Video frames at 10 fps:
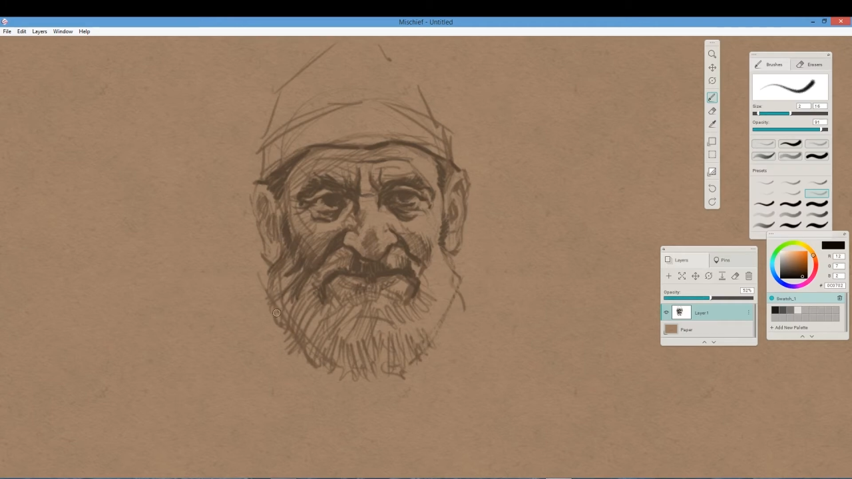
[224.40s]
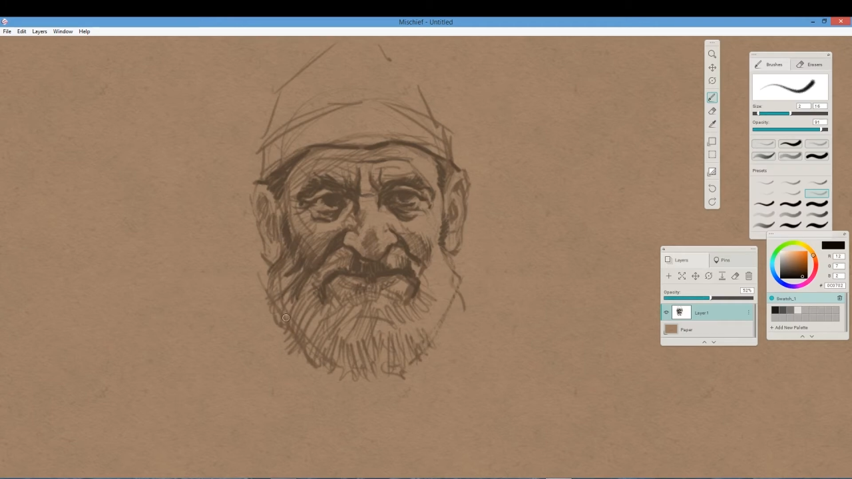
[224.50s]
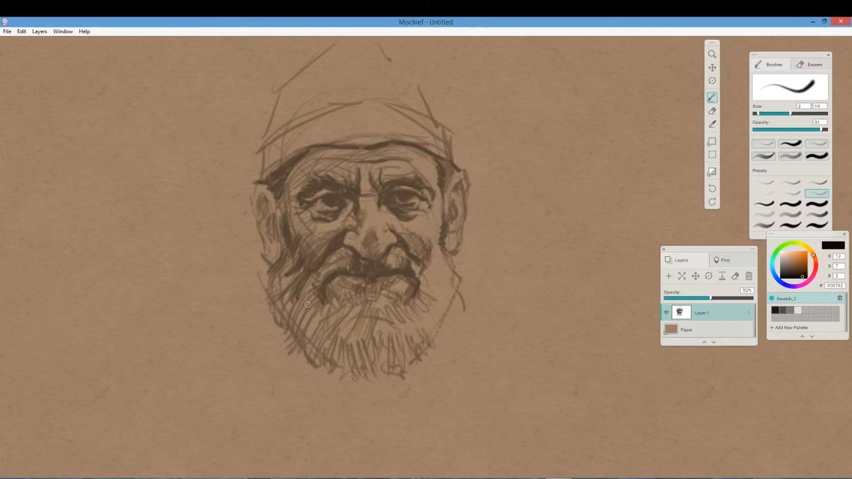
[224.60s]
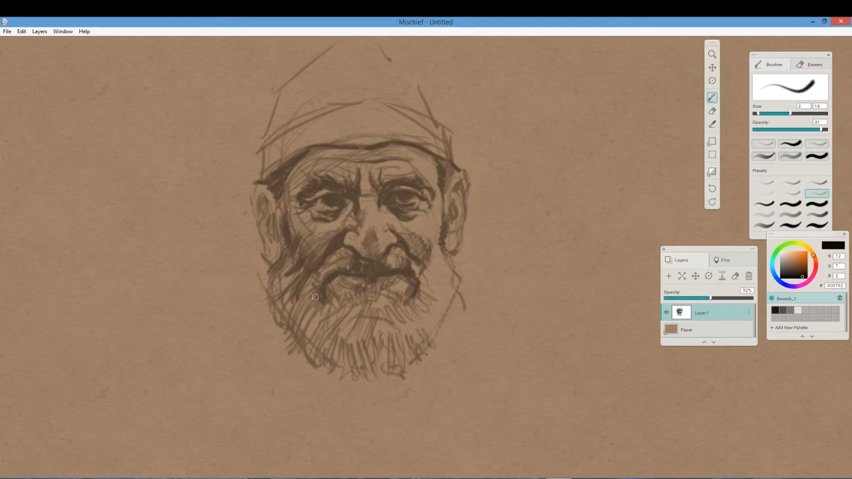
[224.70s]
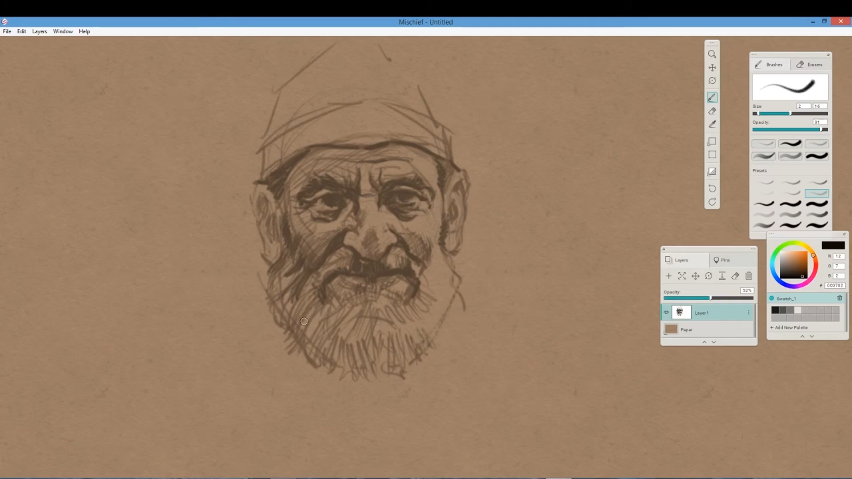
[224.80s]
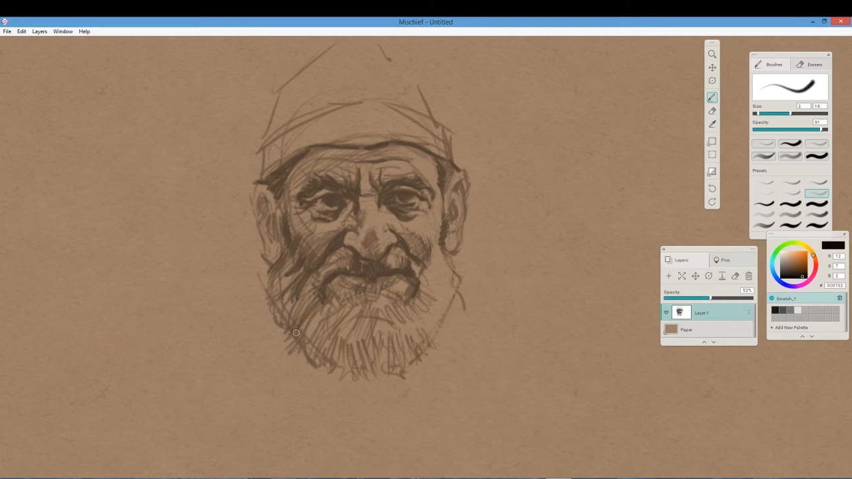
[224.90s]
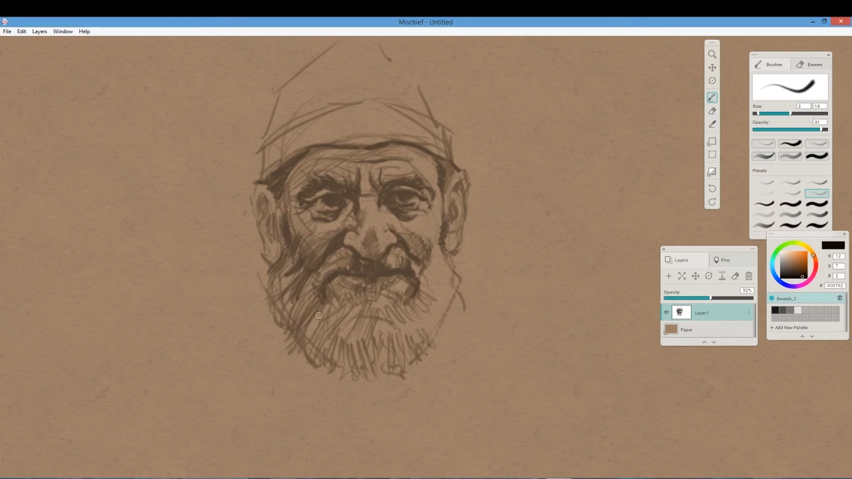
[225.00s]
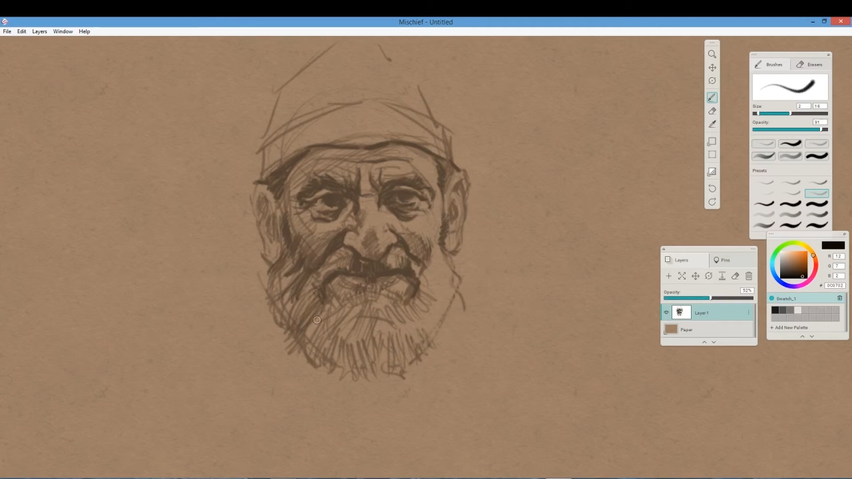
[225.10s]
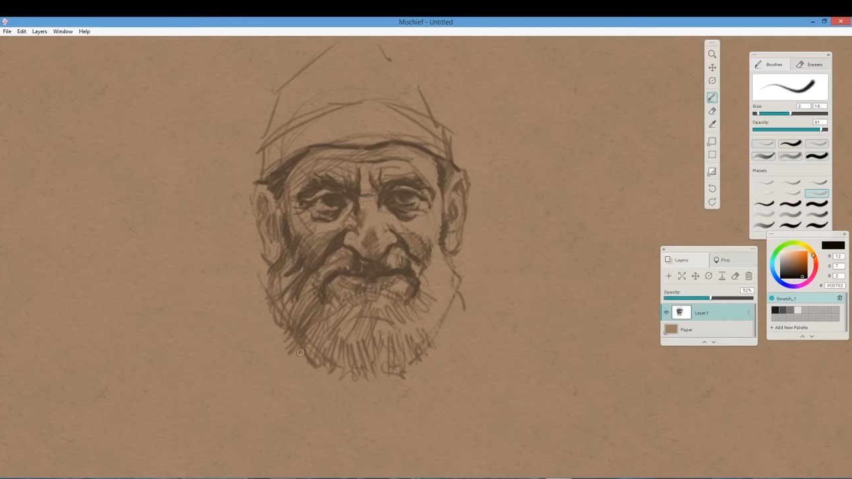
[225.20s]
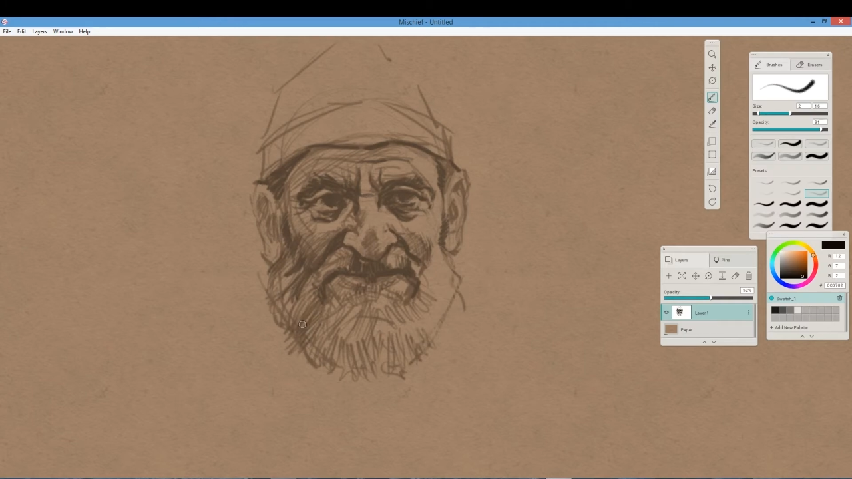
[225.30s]
go-to
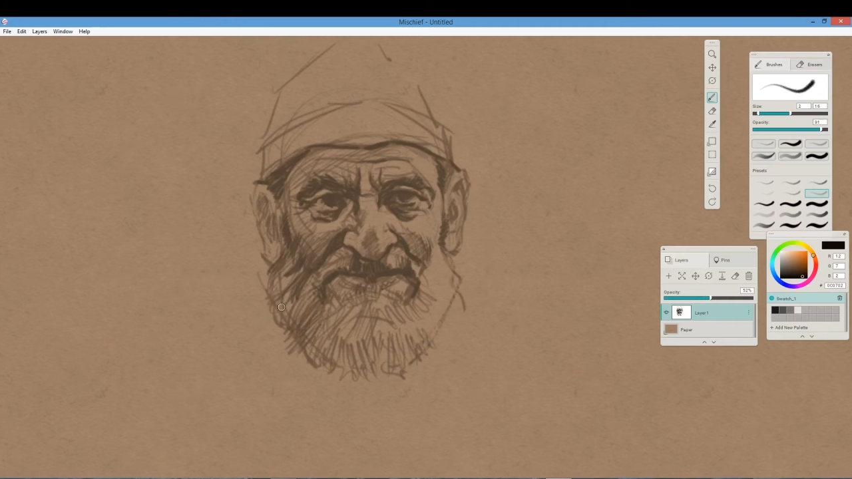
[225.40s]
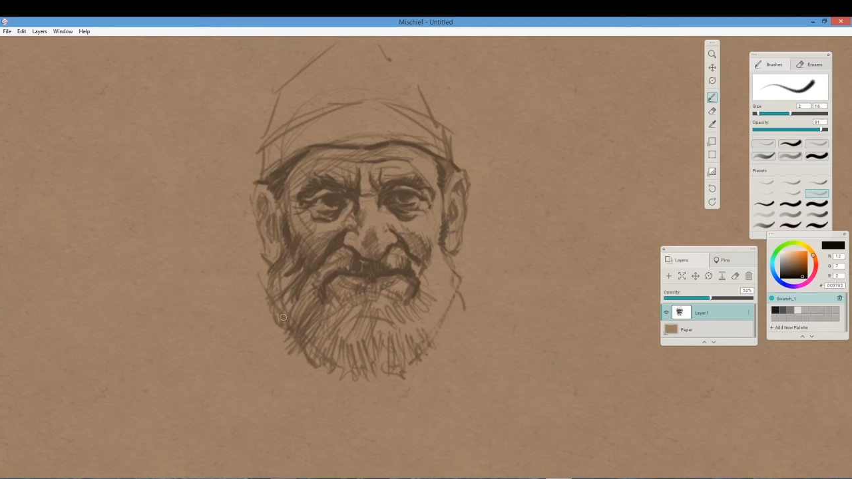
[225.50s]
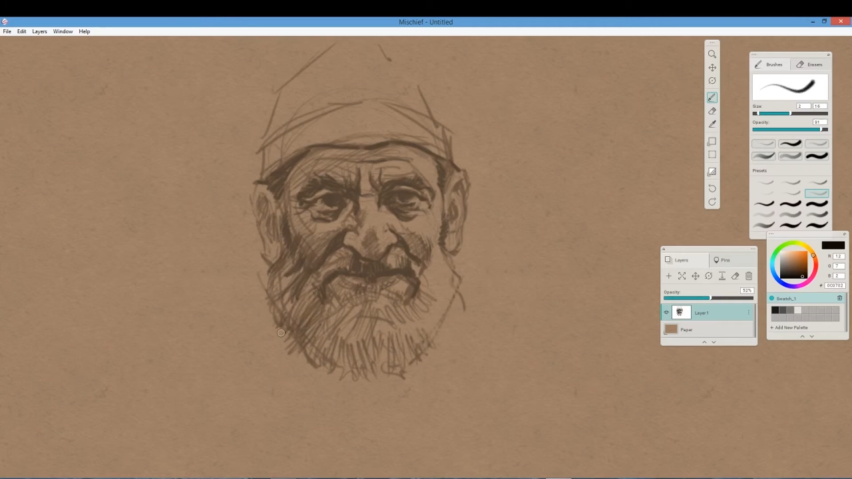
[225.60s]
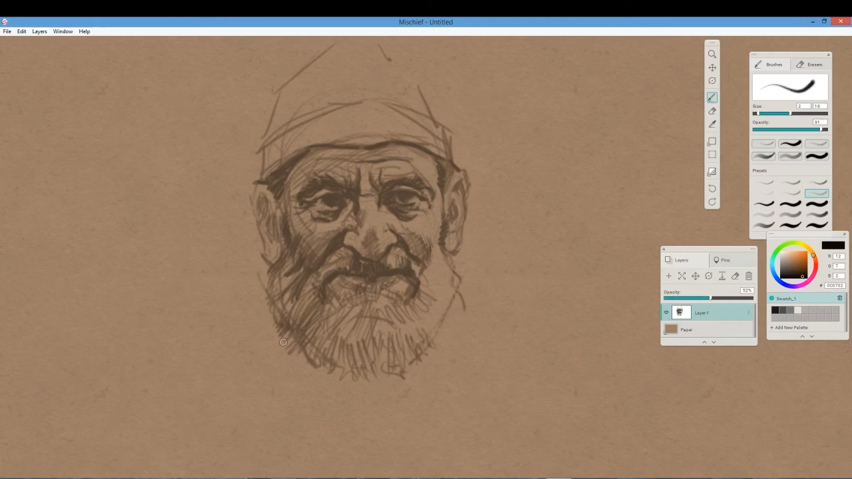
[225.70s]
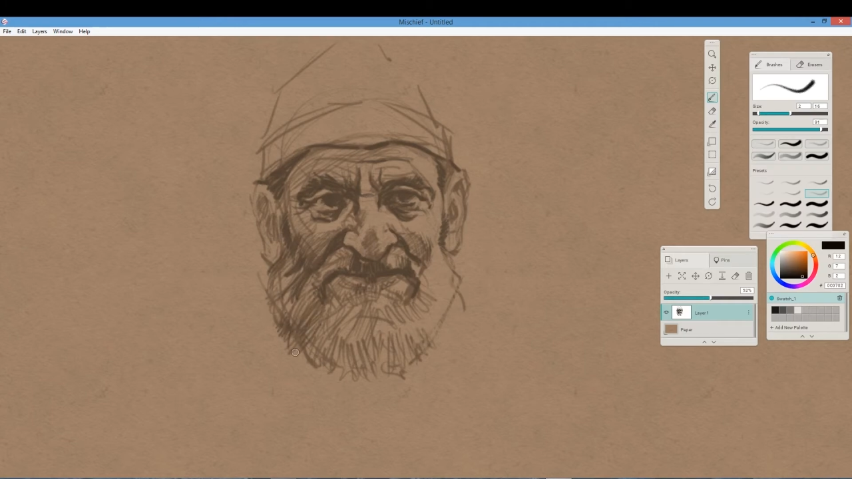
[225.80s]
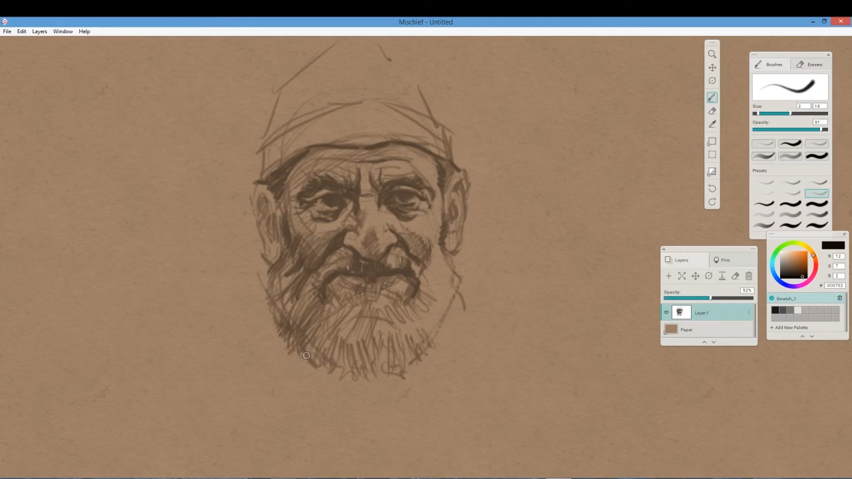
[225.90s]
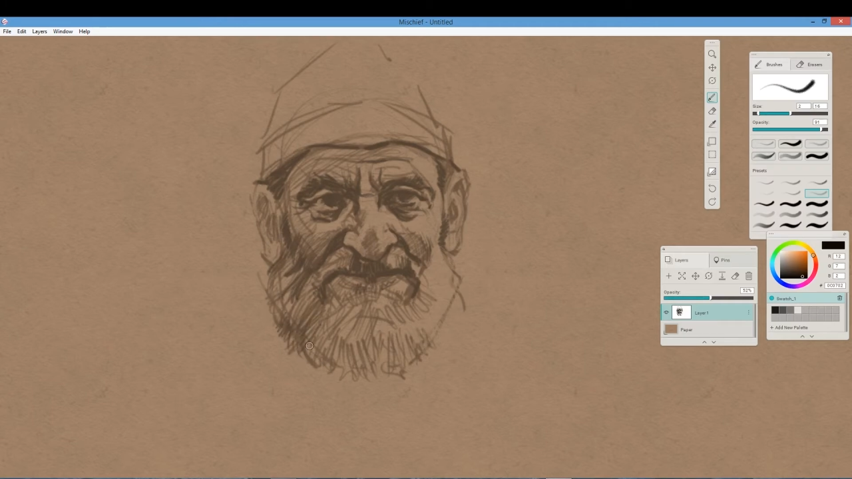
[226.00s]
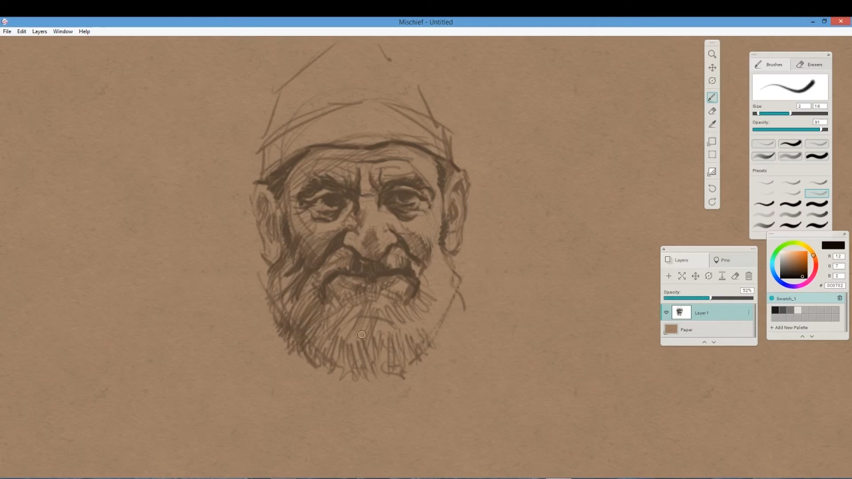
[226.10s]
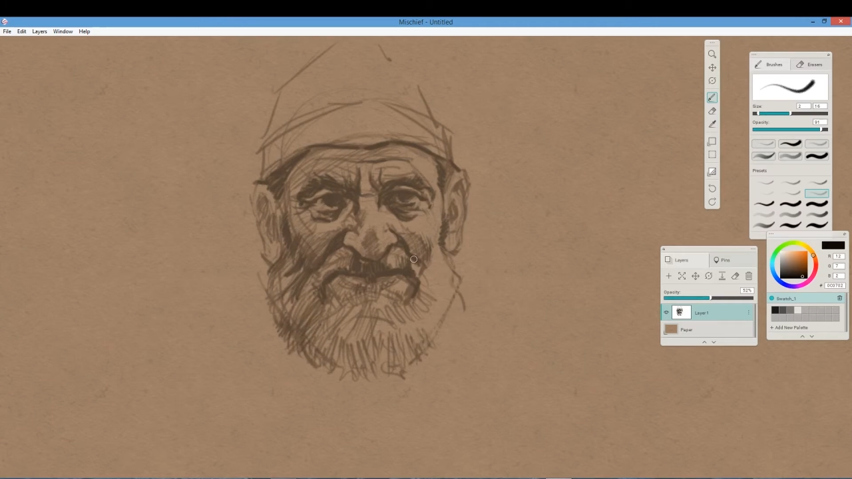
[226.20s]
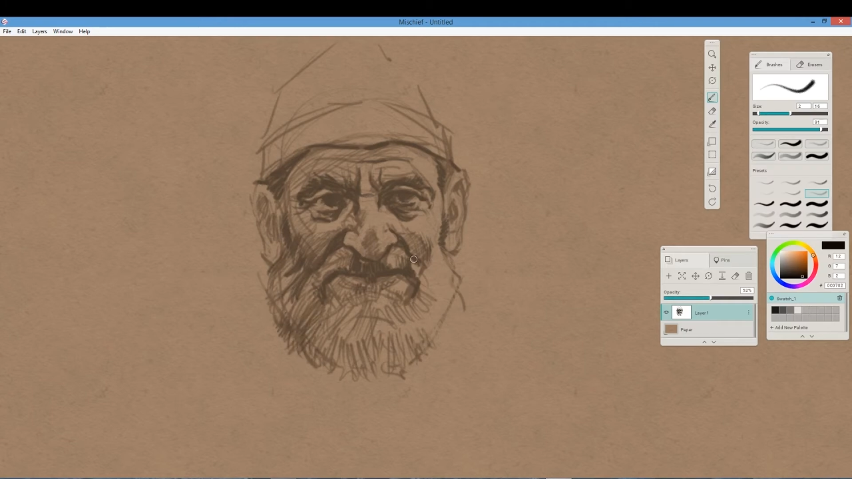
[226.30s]
brushes. I'm not
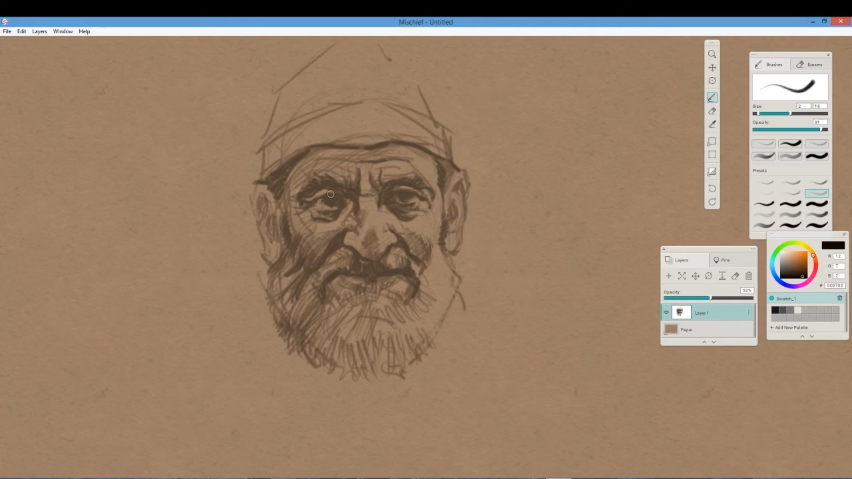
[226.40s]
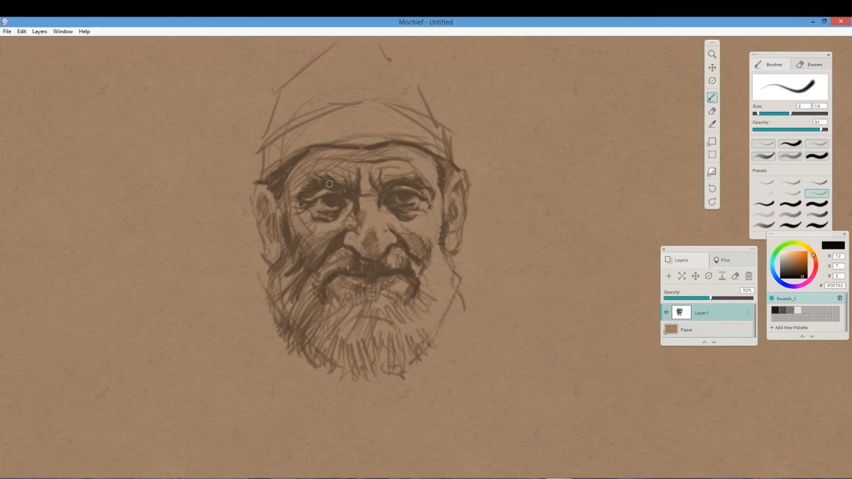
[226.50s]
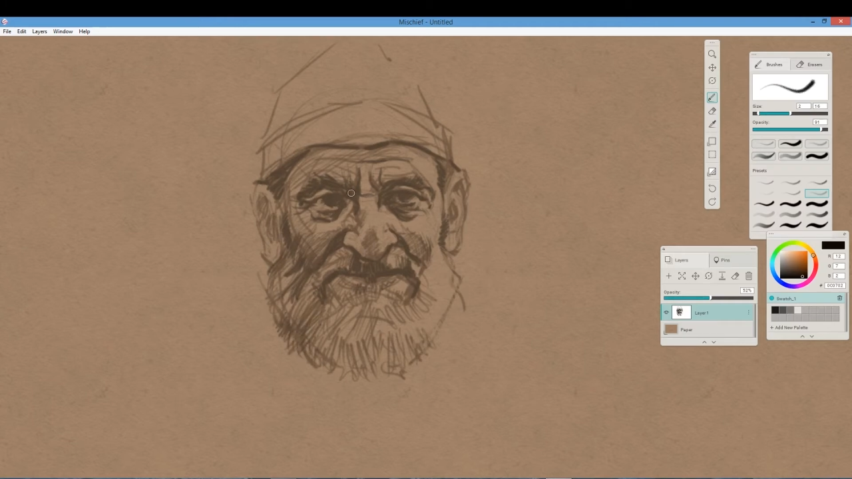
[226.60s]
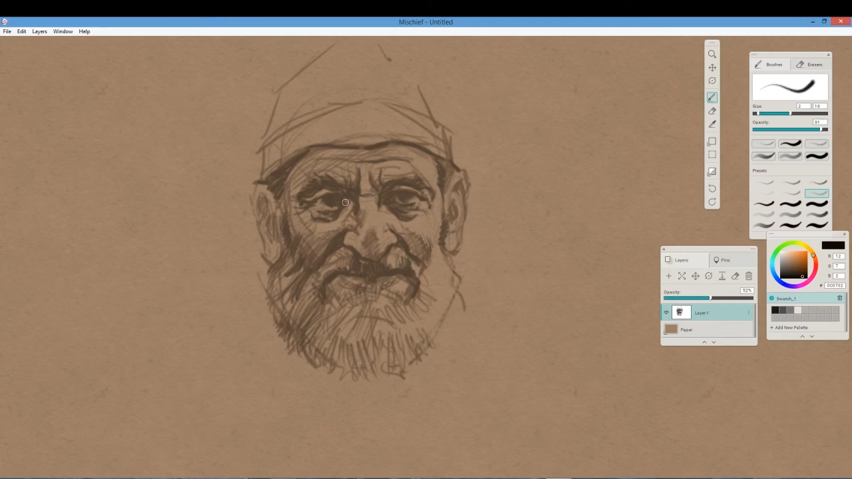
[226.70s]
uh,